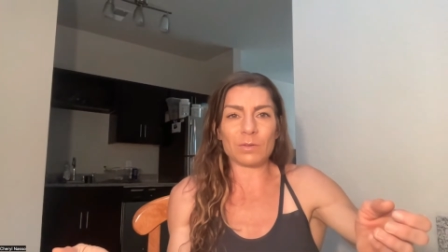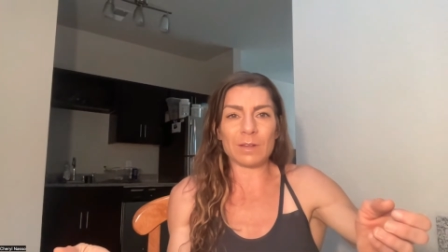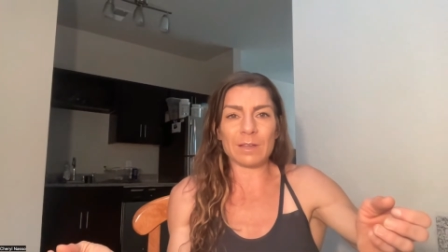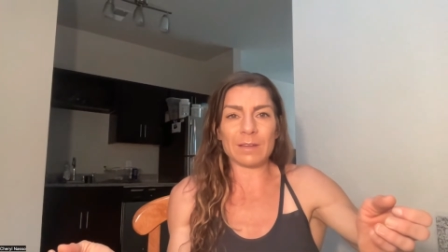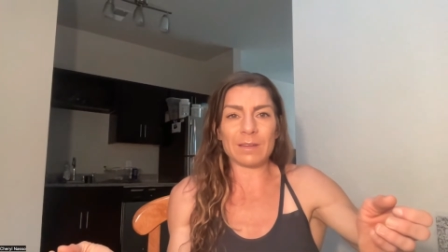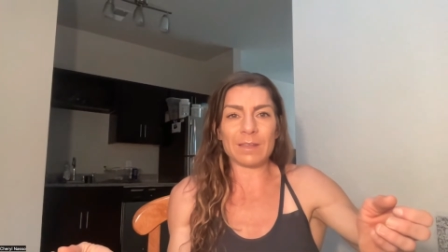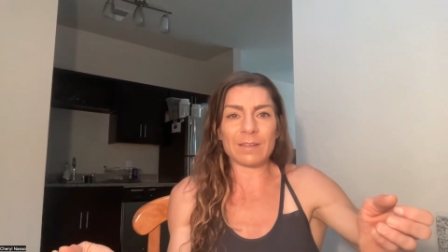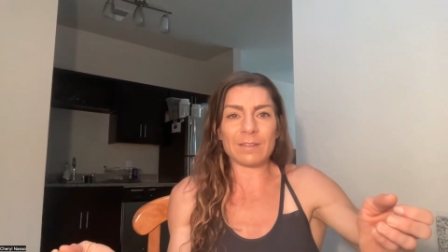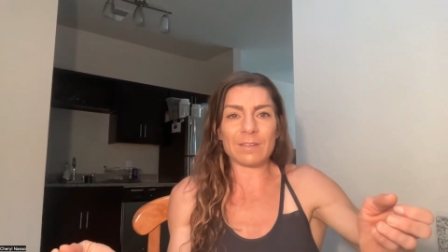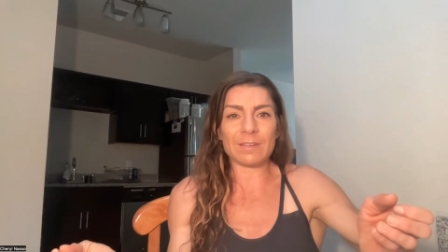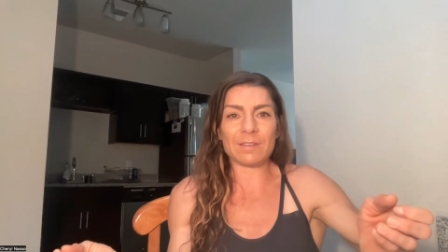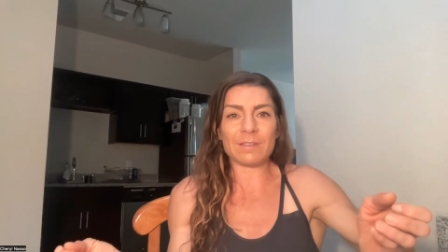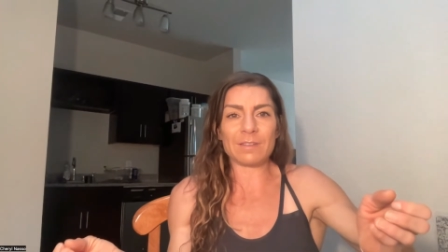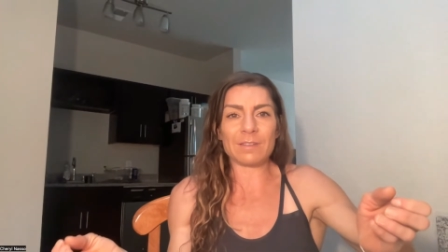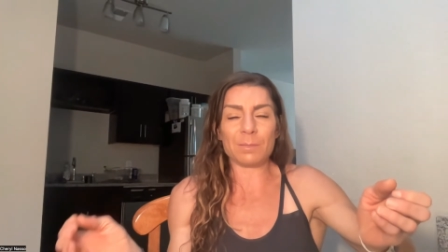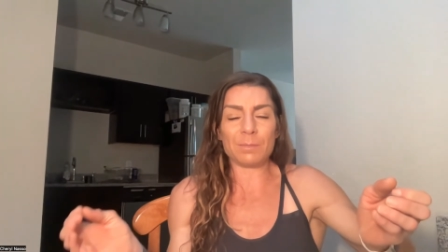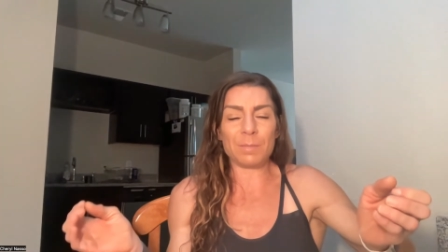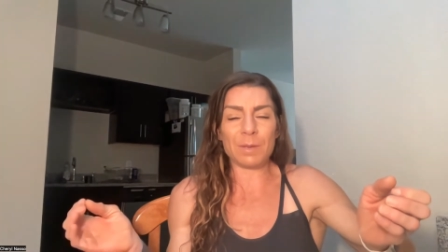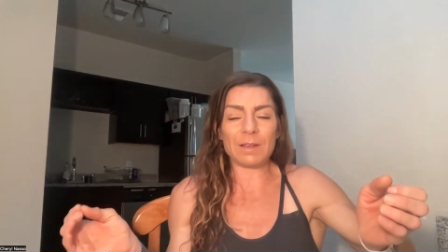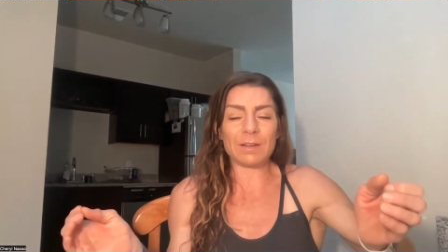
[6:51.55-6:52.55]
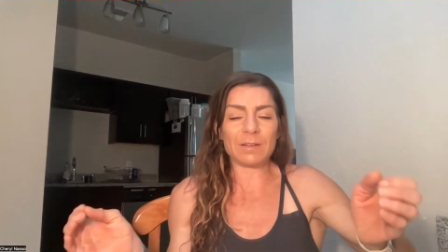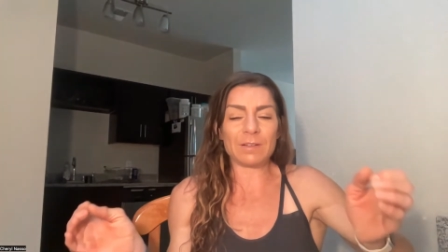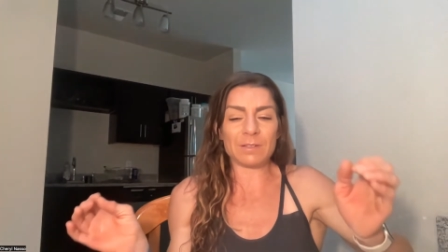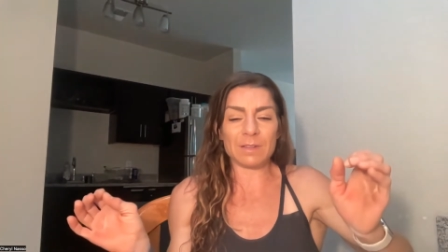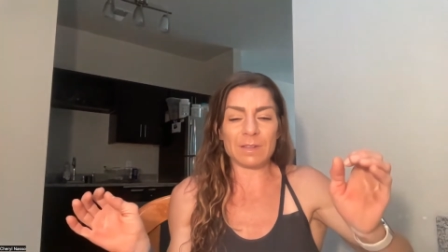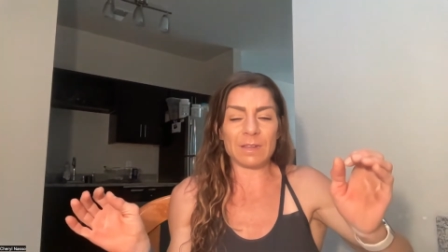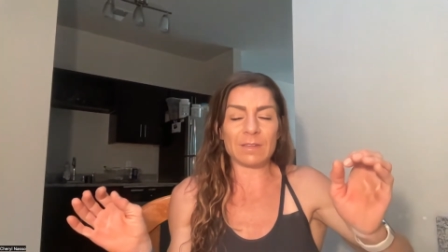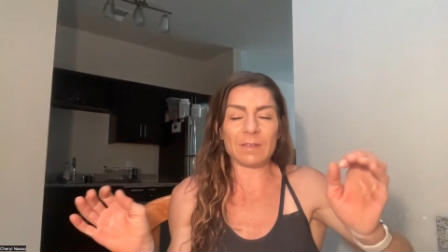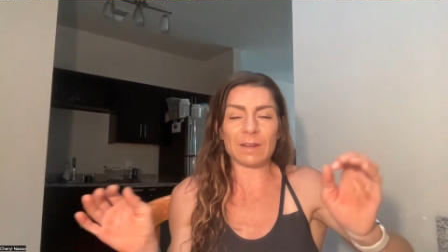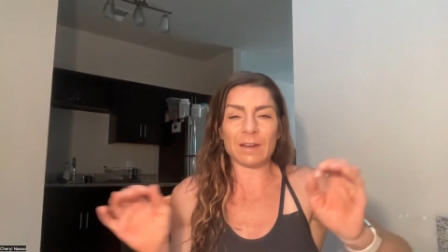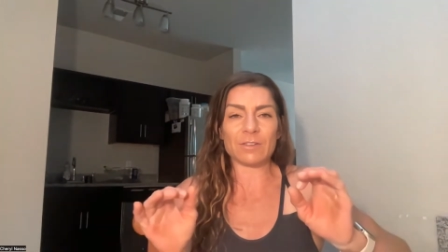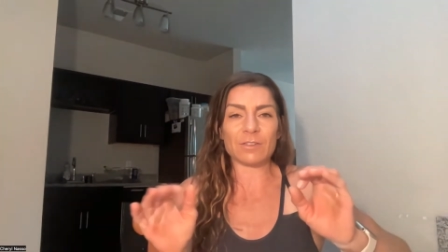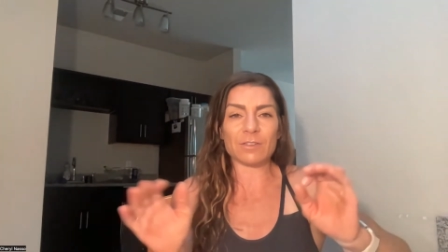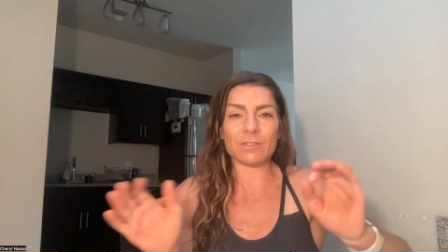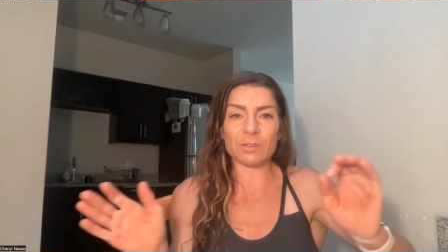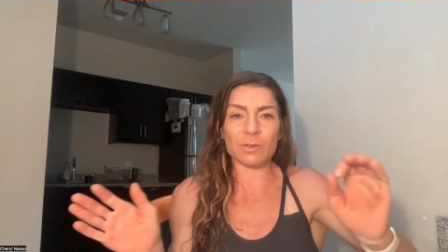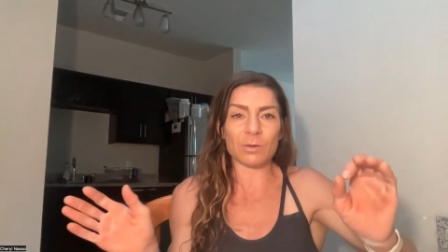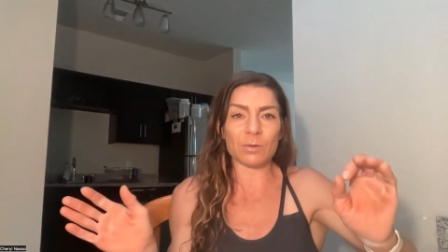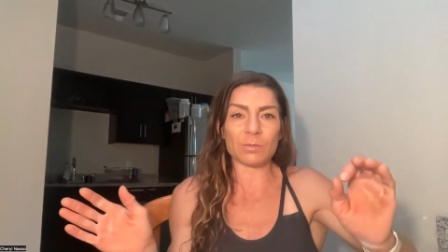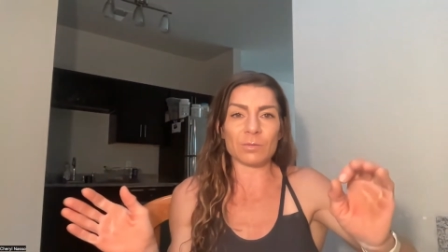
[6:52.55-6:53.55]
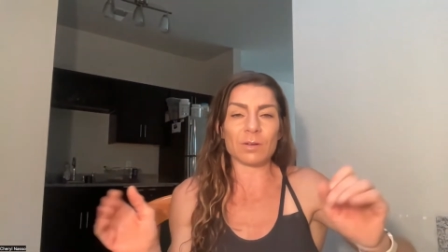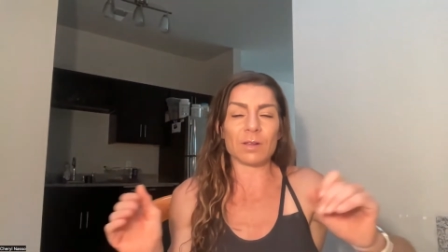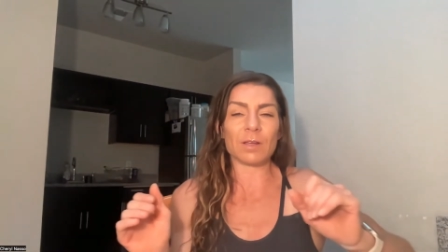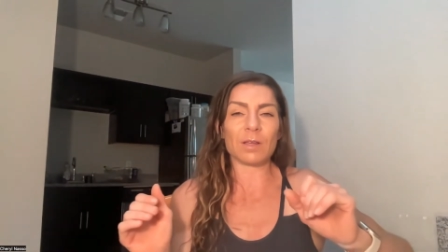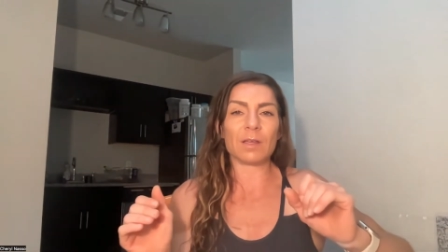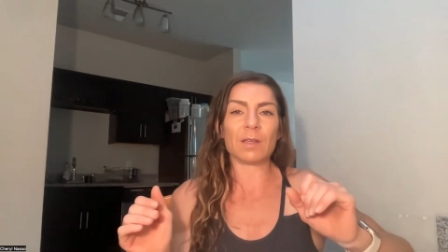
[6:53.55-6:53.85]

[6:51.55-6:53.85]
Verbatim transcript: Like that's the biggest thing that I just don't,